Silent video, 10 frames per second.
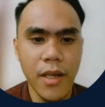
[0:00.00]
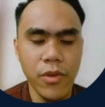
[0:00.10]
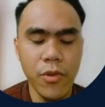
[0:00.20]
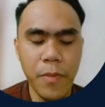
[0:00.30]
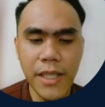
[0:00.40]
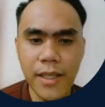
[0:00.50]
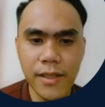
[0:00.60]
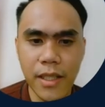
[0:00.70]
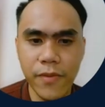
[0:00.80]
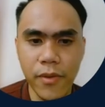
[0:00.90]
To be
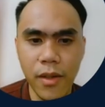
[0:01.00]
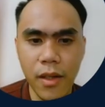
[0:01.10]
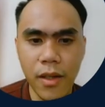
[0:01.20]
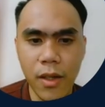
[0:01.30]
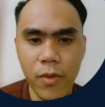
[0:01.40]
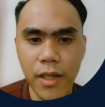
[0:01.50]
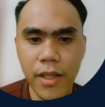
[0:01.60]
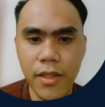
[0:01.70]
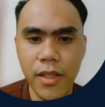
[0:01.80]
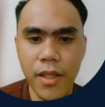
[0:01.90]
successful, a
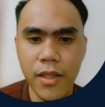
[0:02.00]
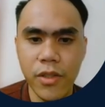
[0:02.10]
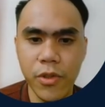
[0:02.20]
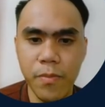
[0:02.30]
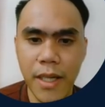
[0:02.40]
quality engineer should